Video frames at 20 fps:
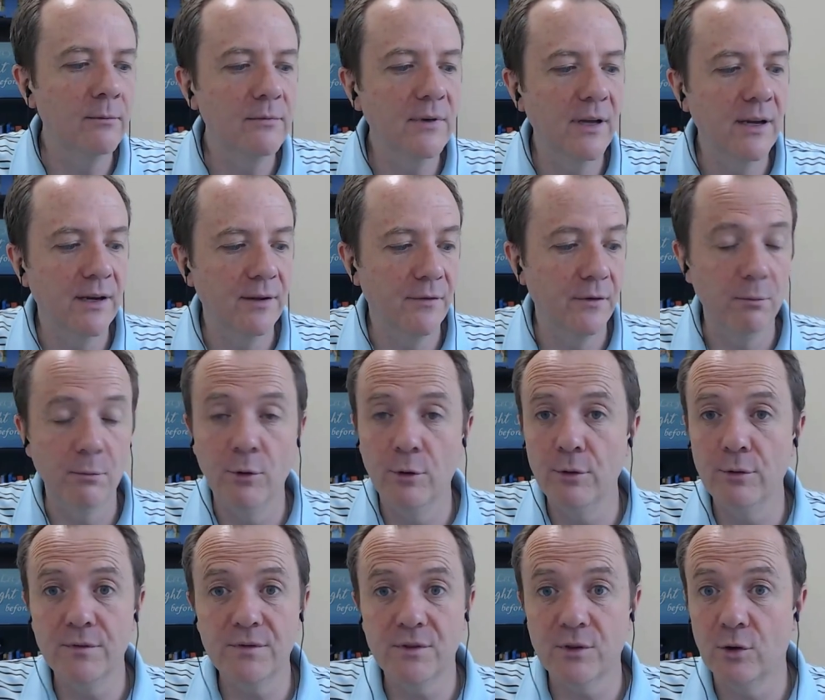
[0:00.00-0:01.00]
And if it
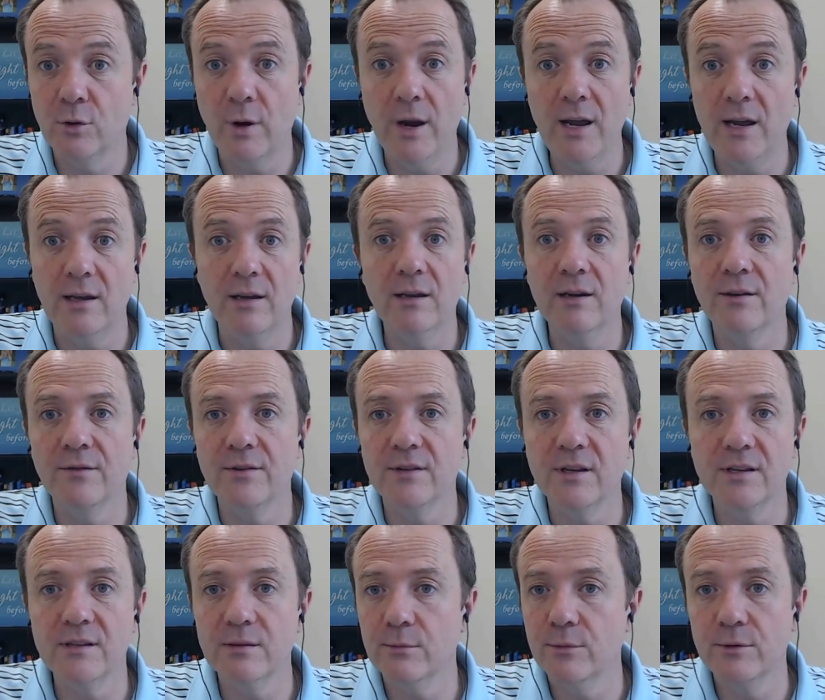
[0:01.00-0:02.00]
moves, great. And if it
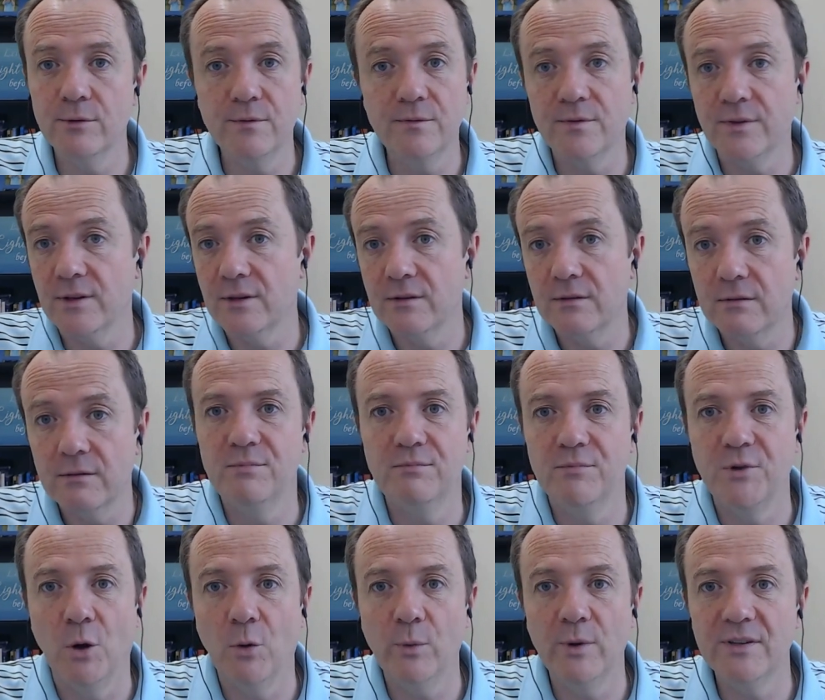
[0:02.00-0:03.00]
doesn't move, then
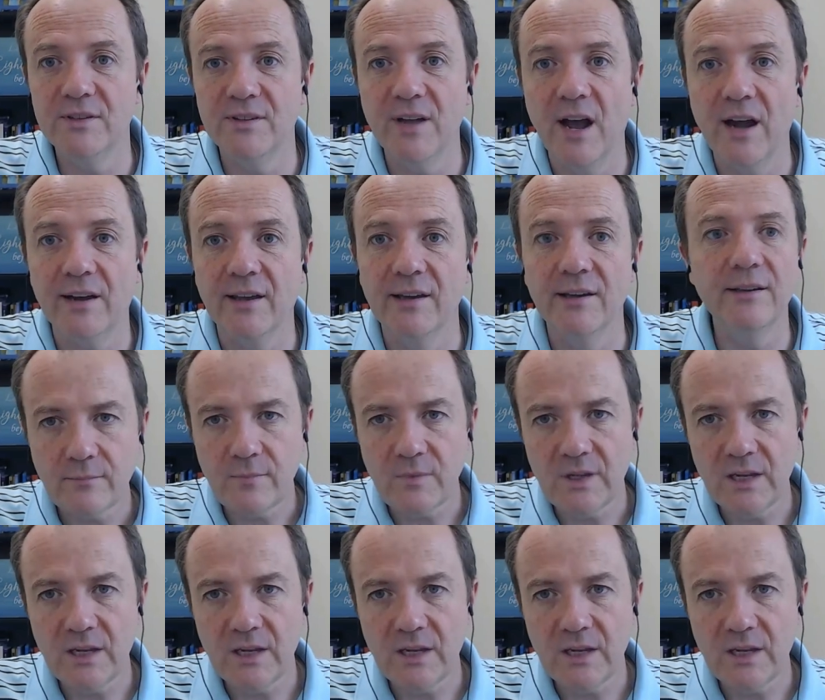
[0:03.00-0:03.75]
don't restock it.